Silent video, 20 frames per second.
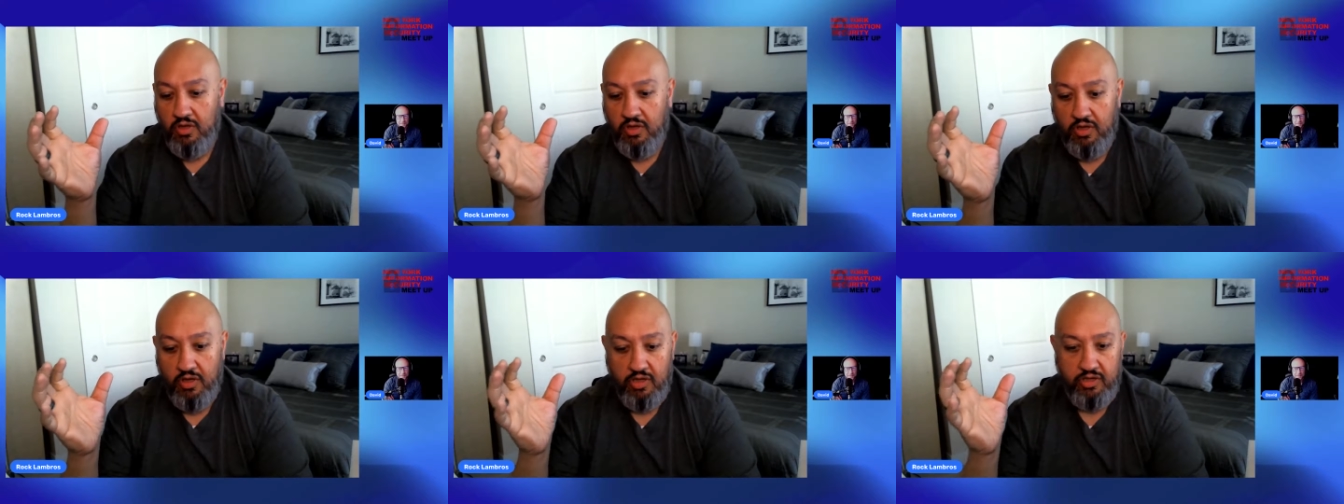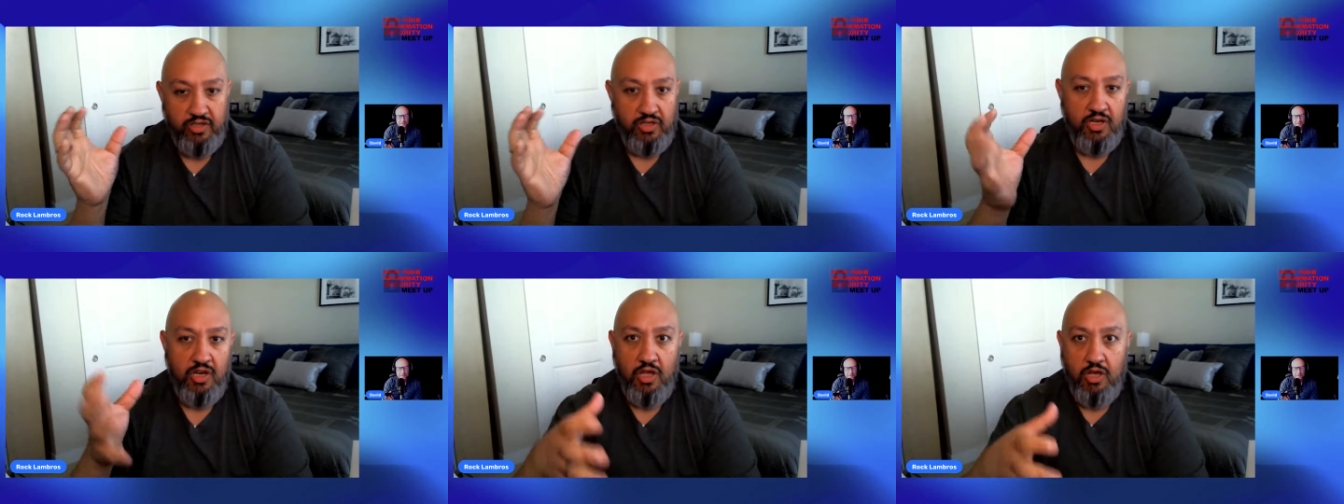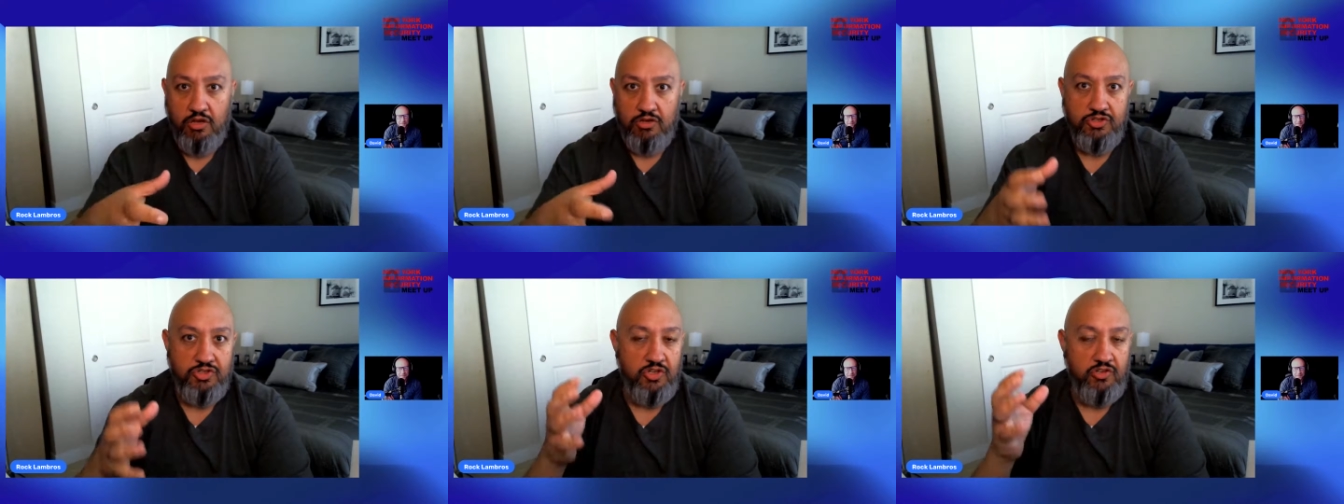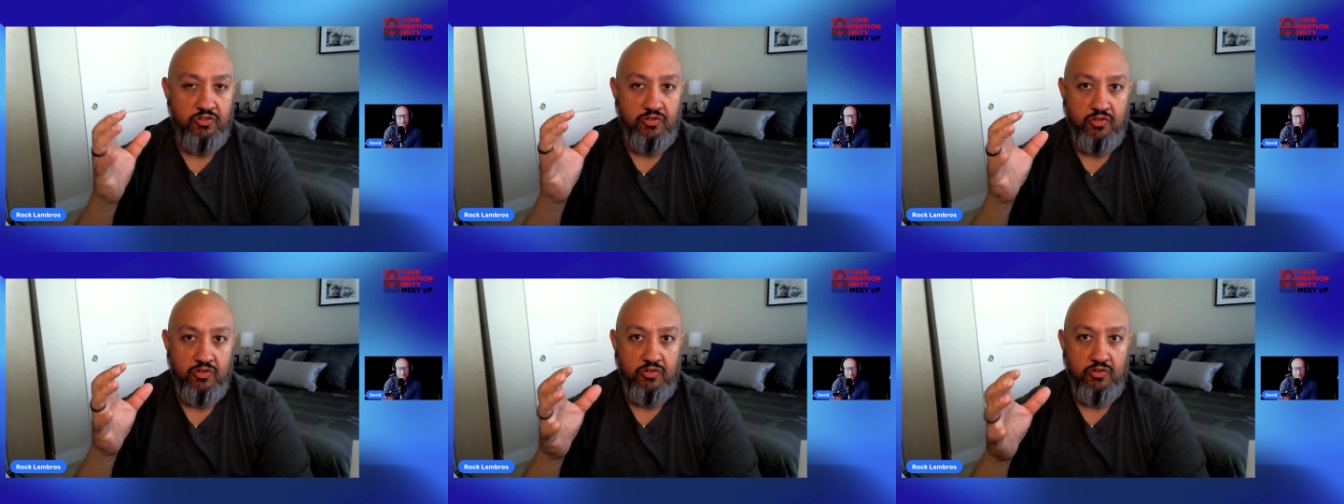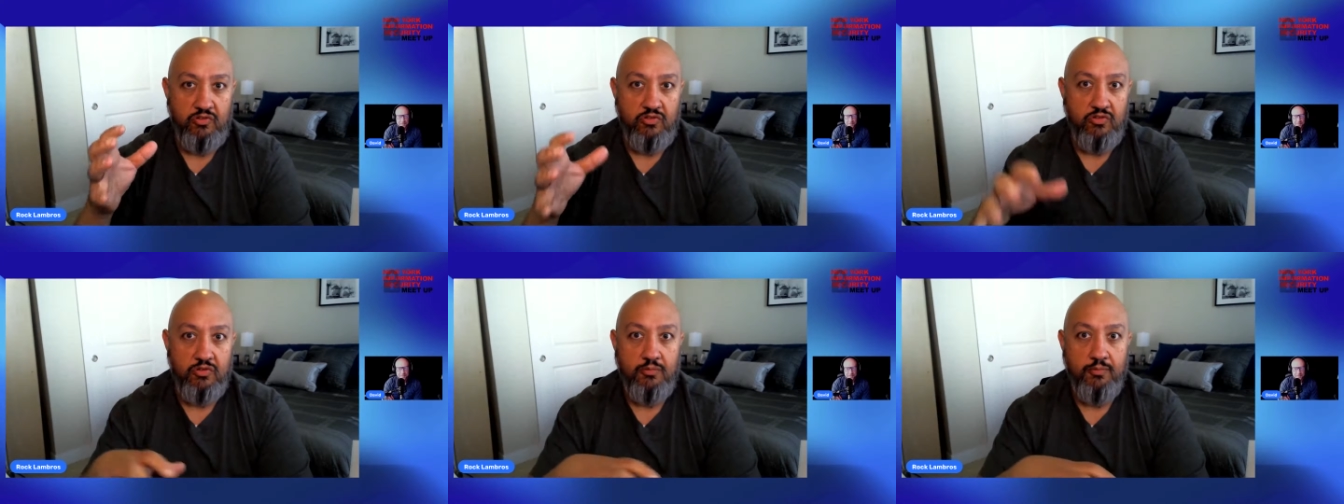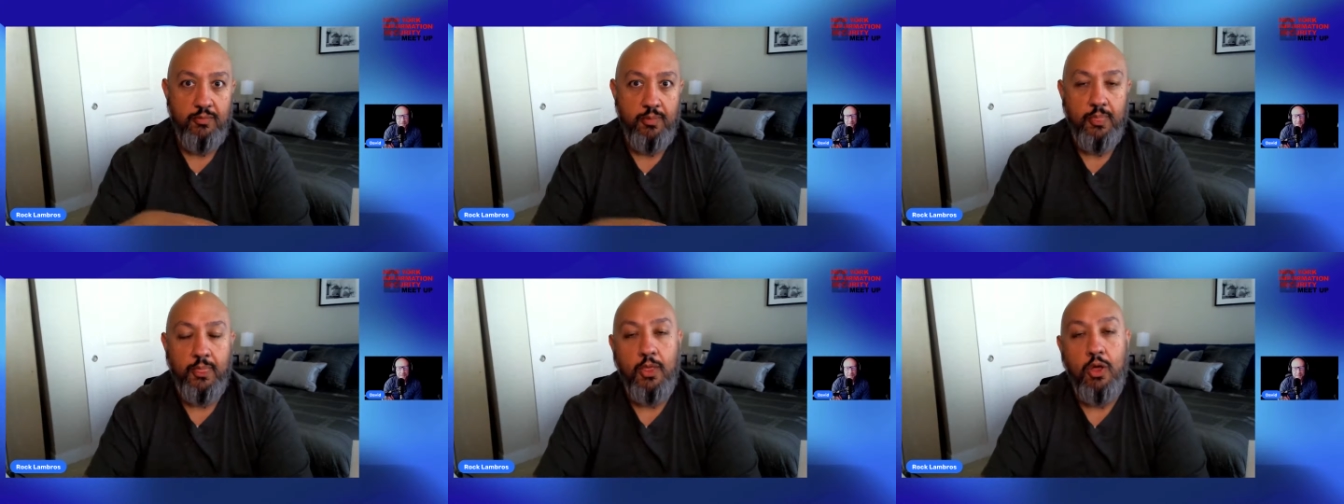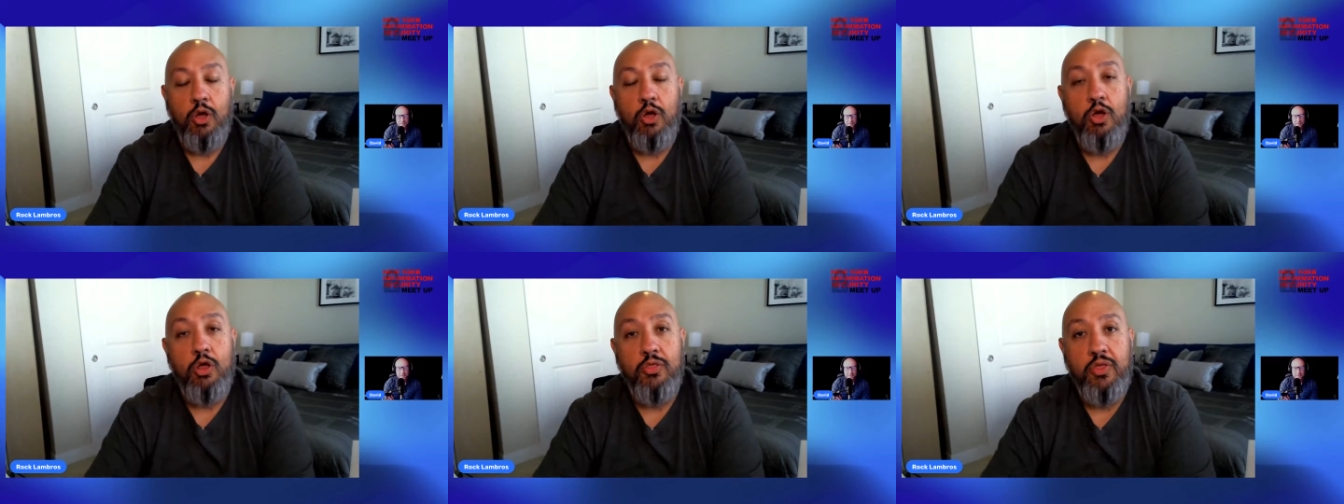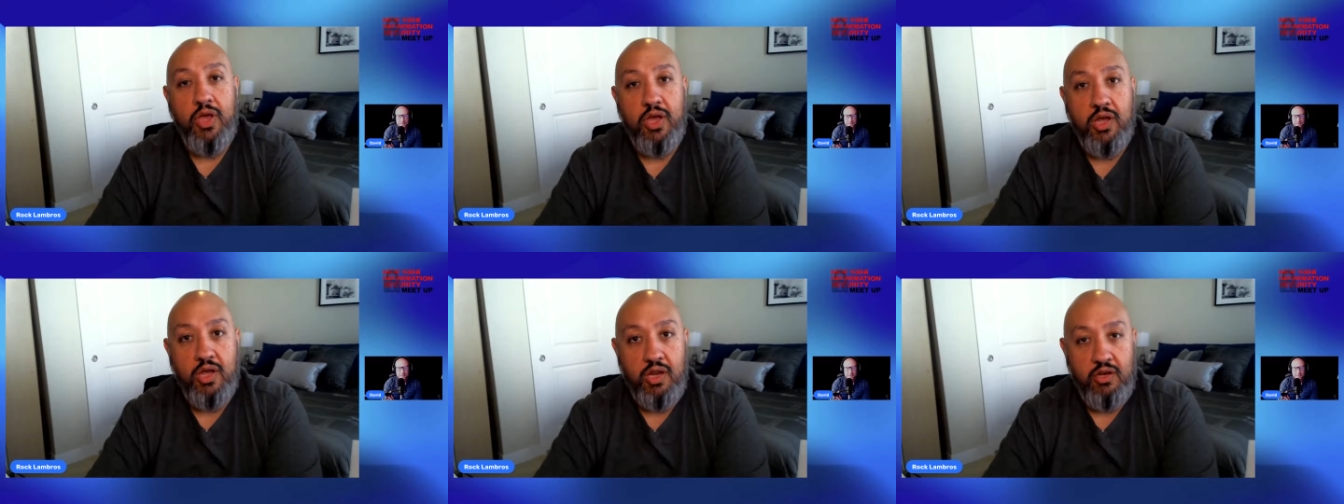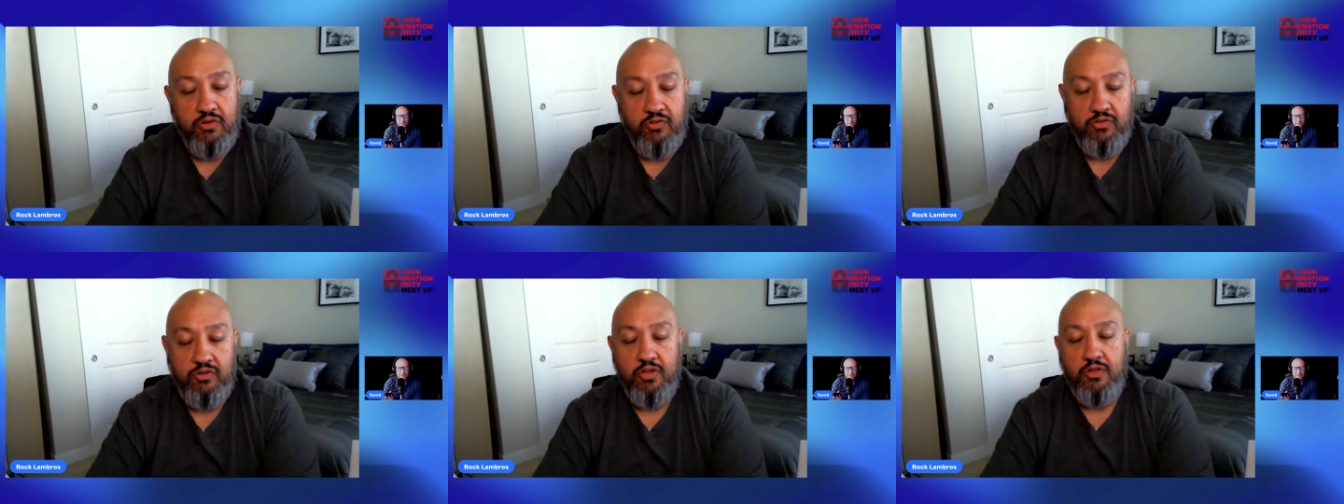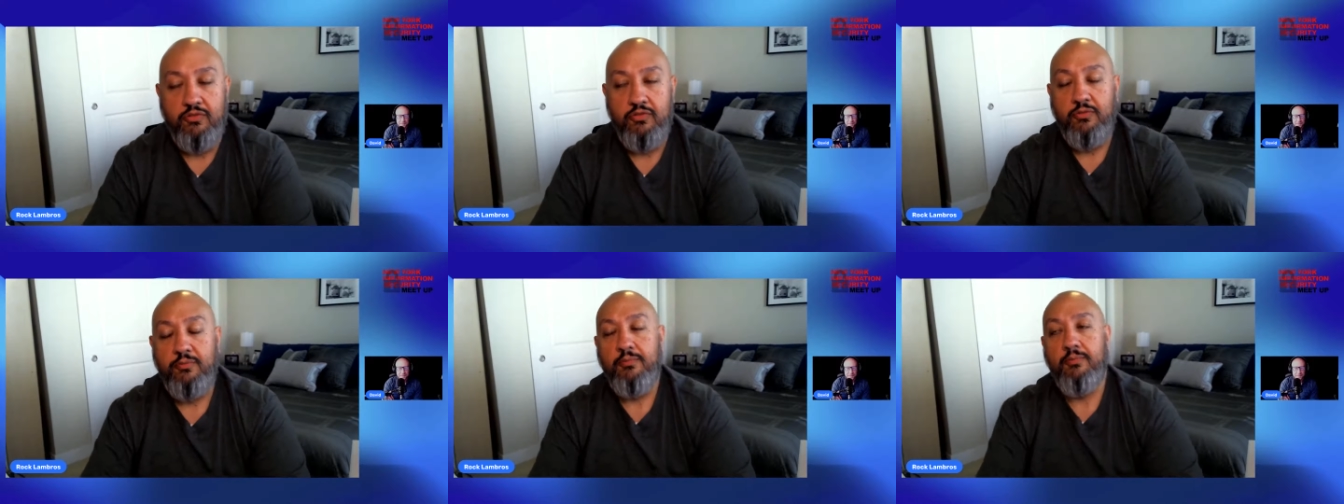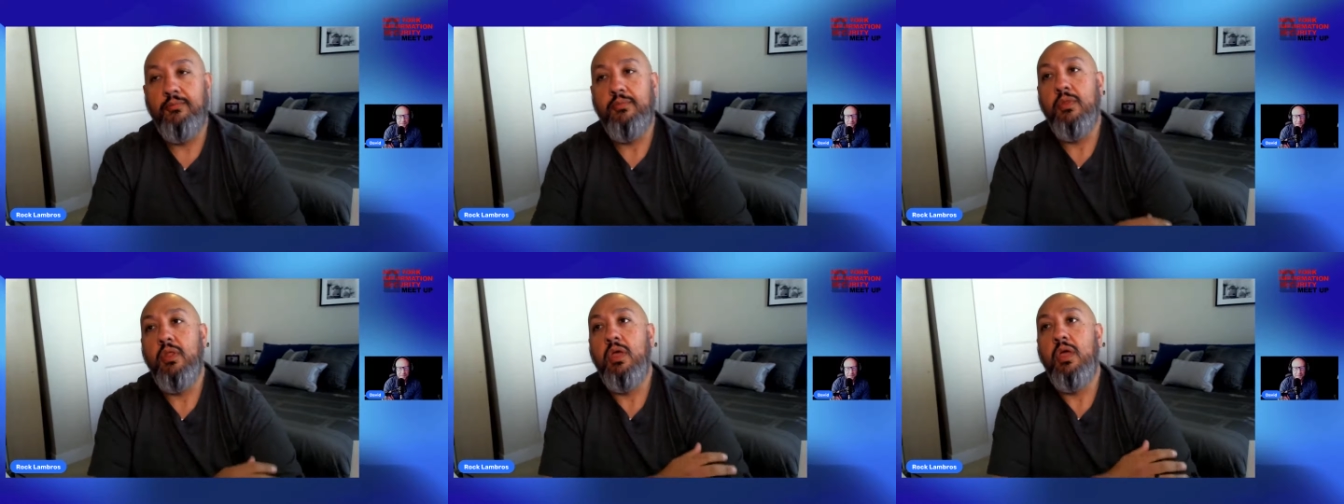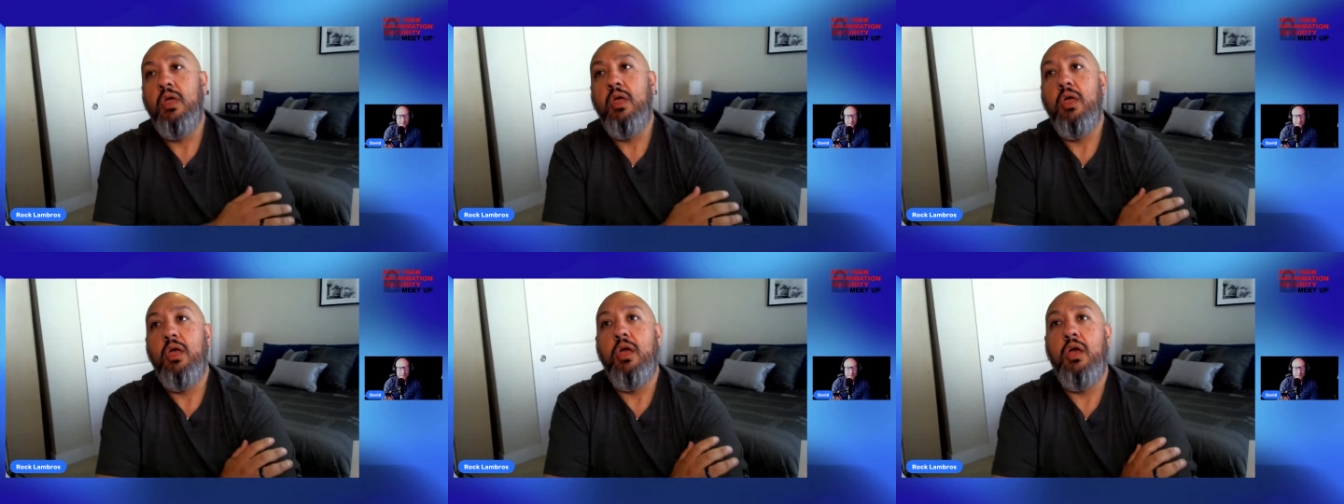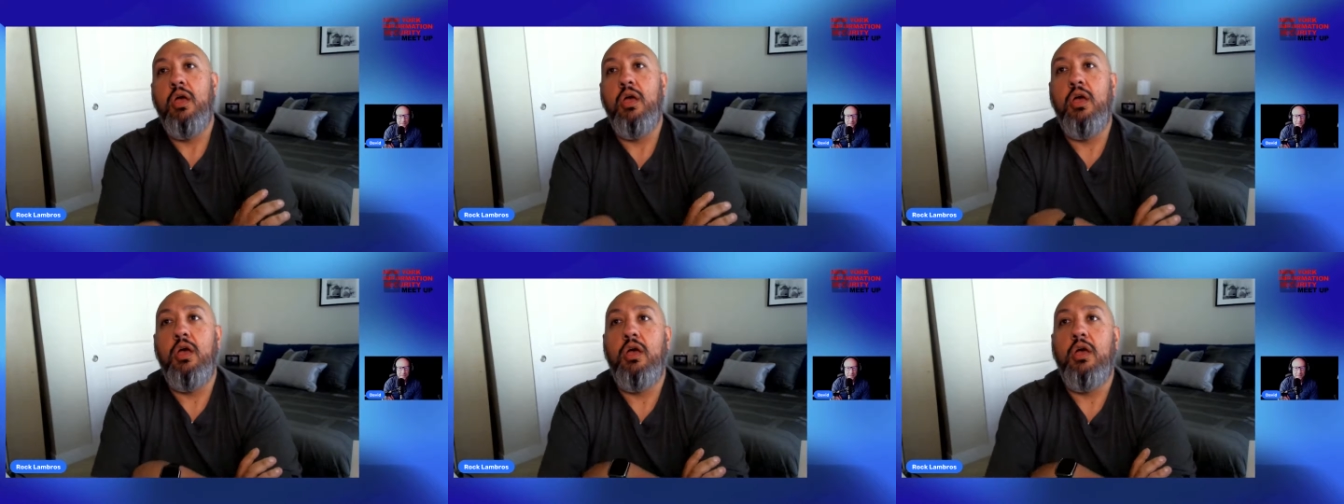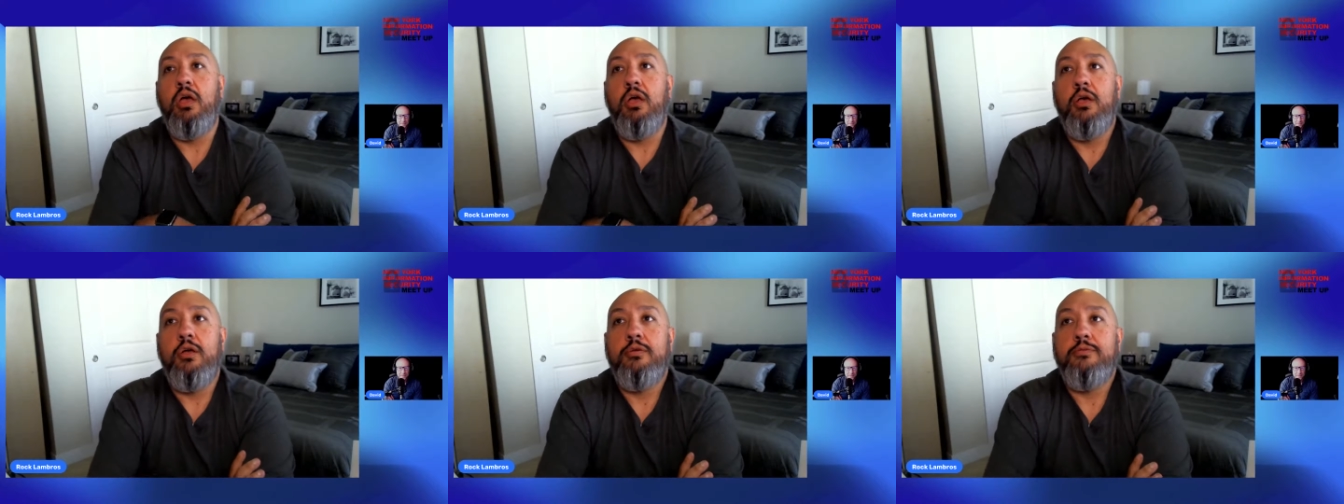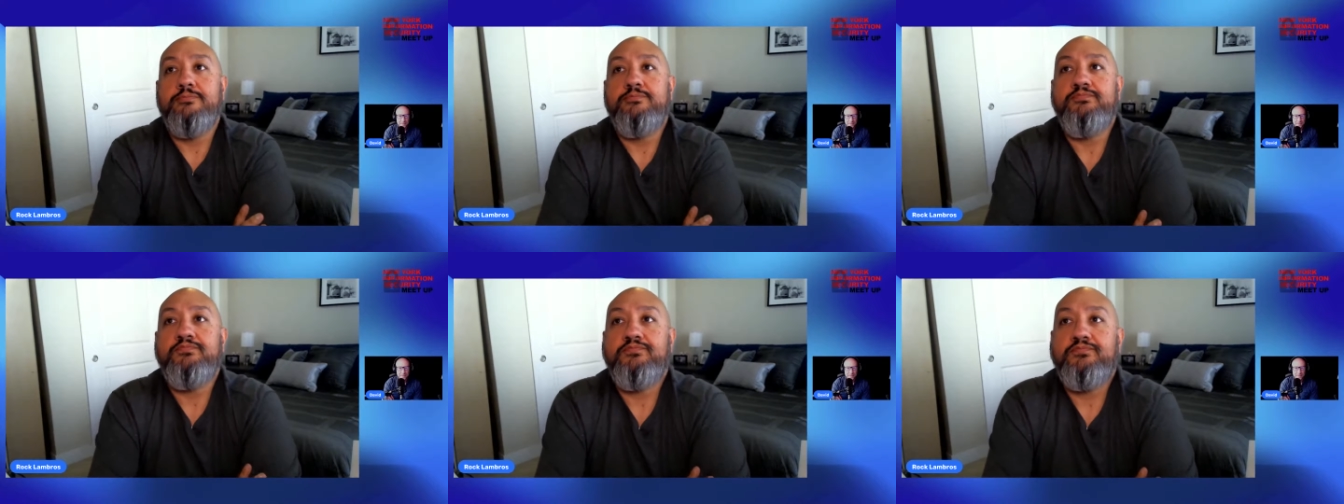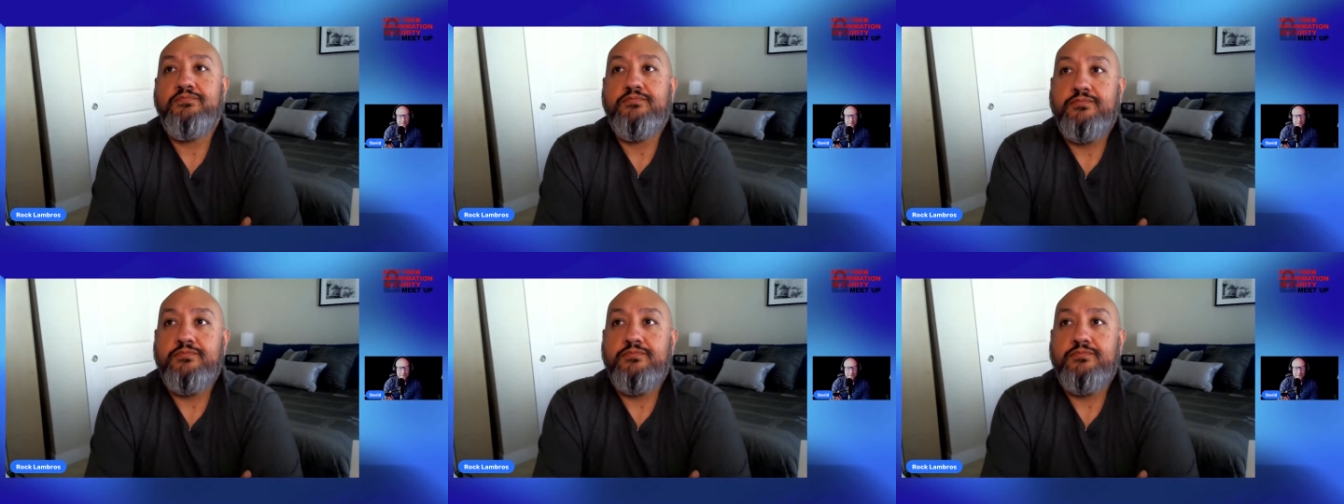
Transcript: technologies used, all that kind of stuff. Um,